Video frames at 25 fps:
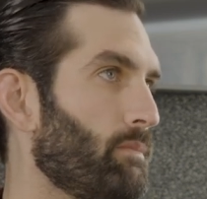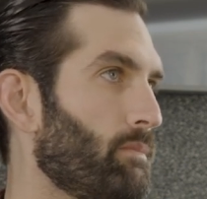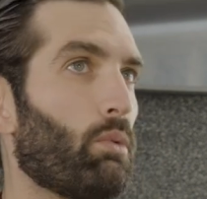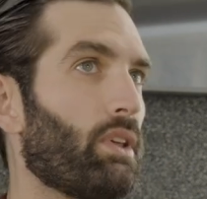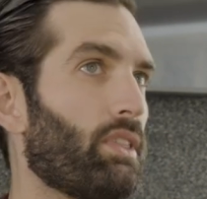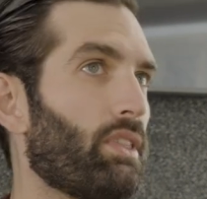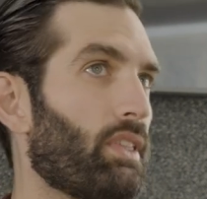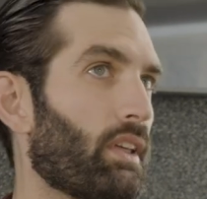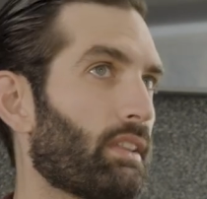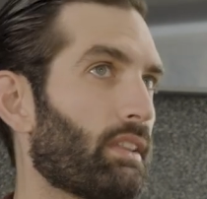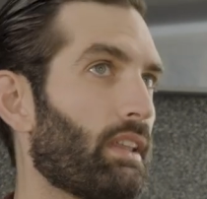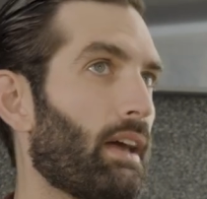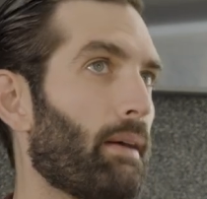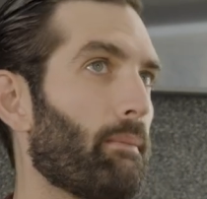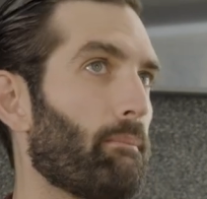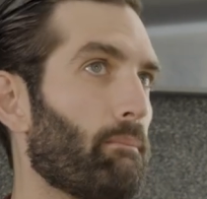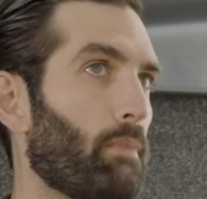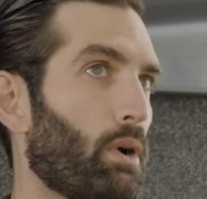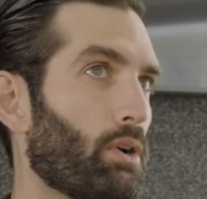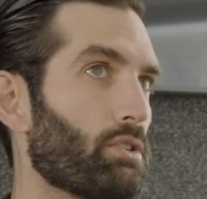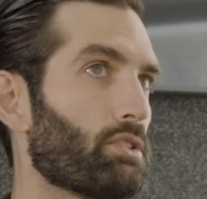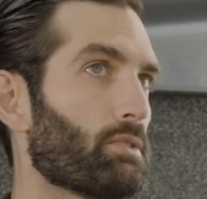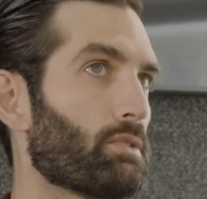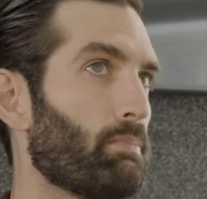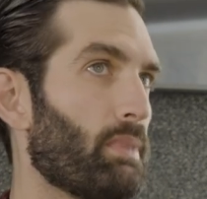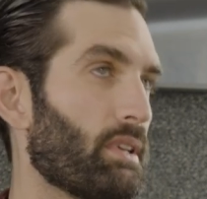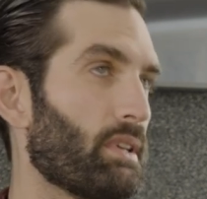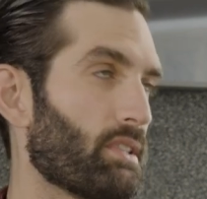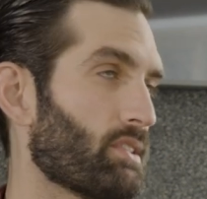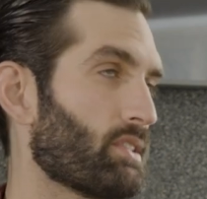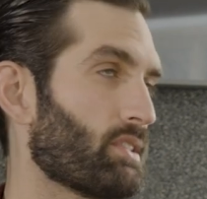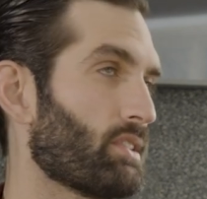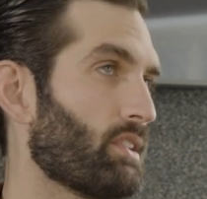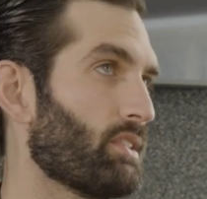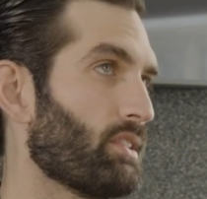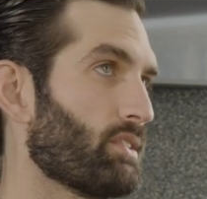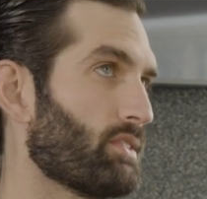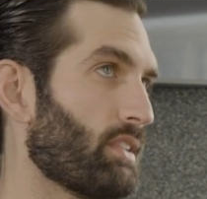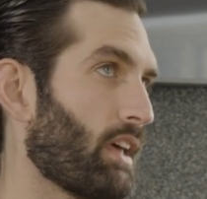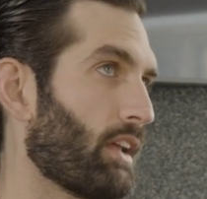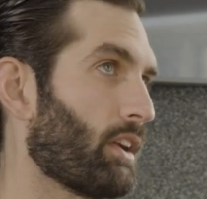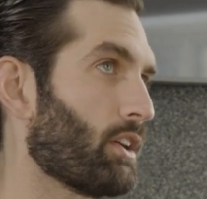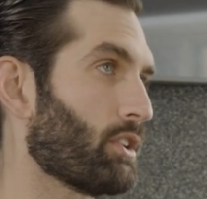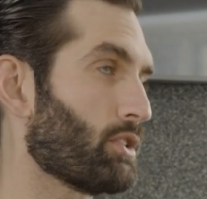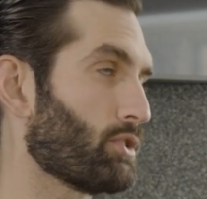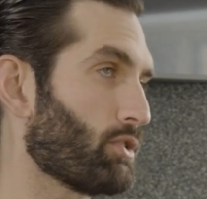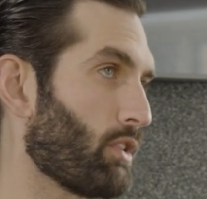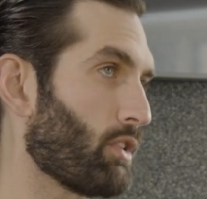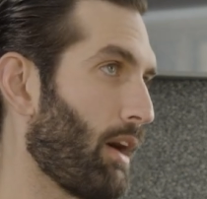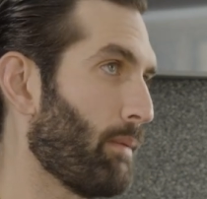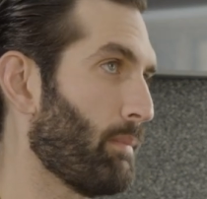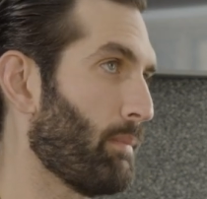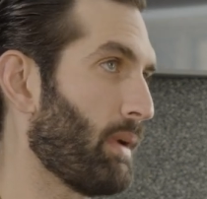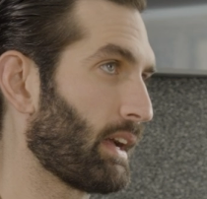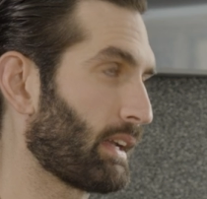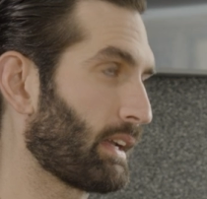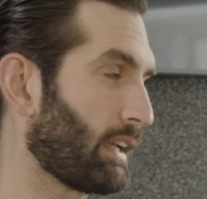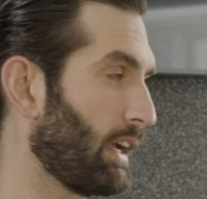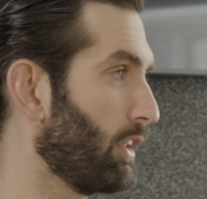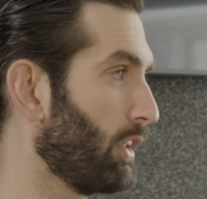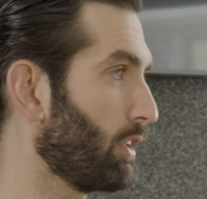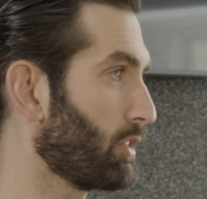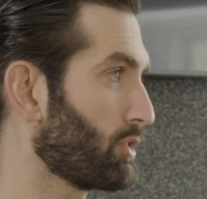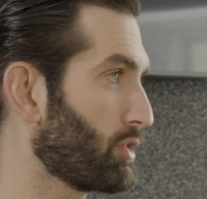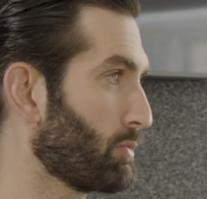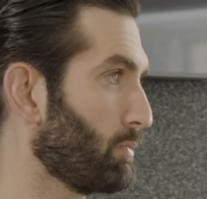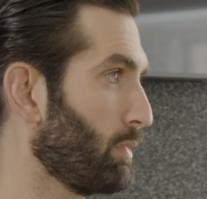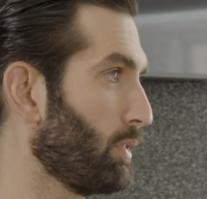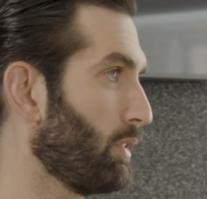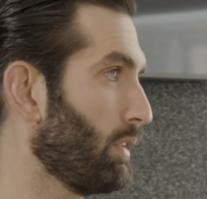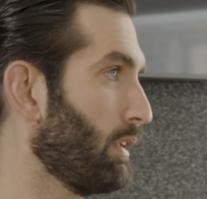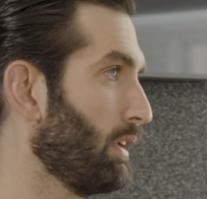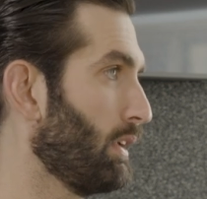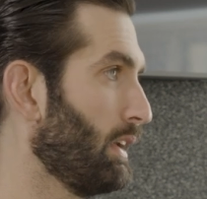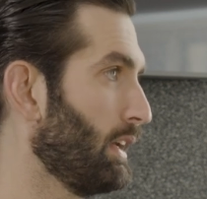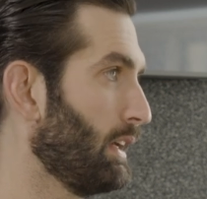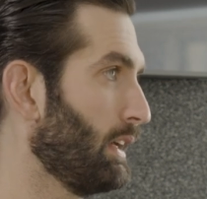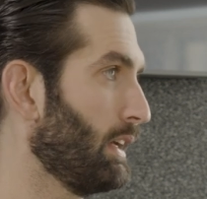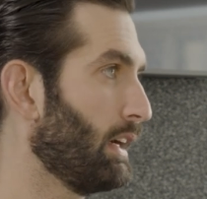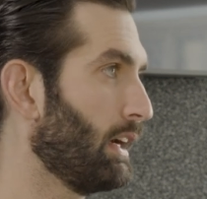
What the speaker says: we think that most businesses that are drawback eligible